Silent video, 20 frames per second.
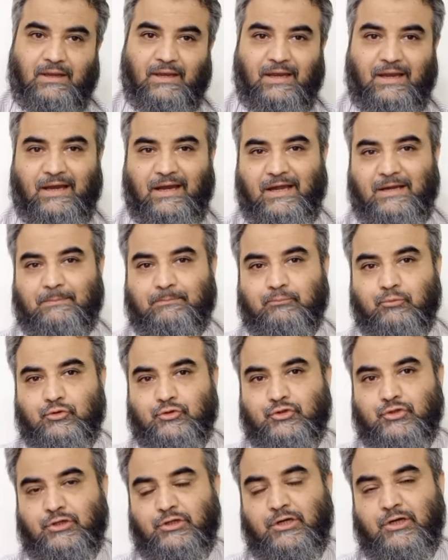and
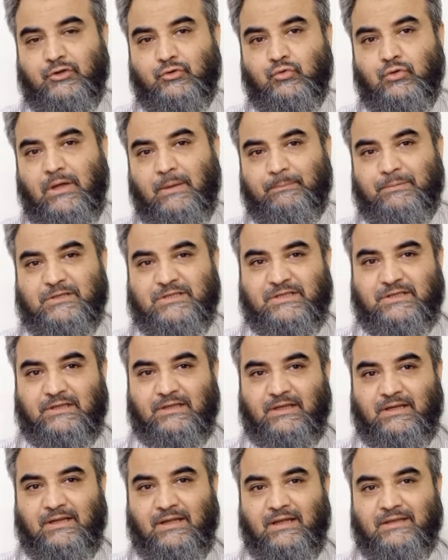posterior to
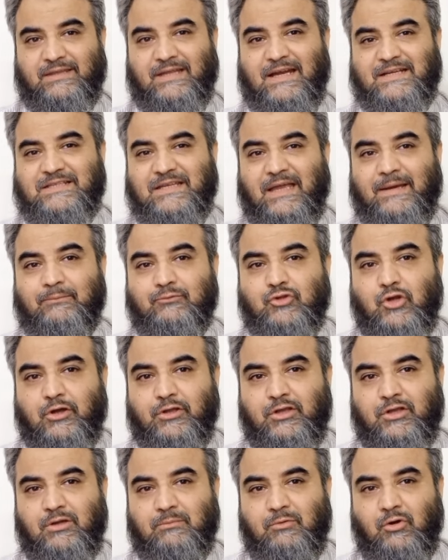episclera. That's I'm
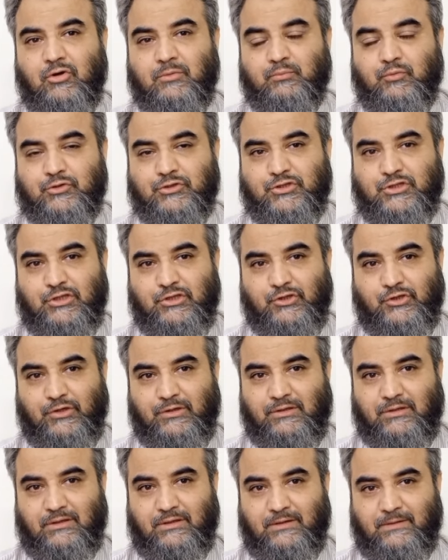talking about
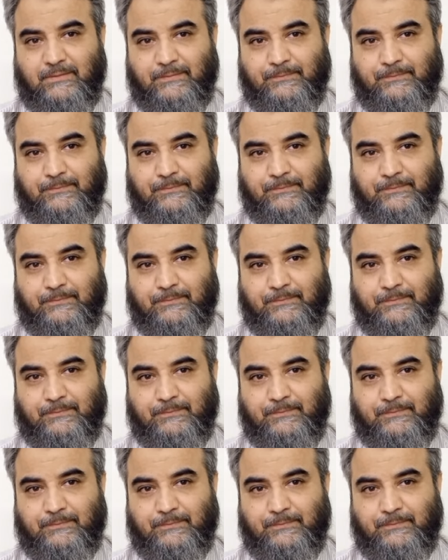posteriorly,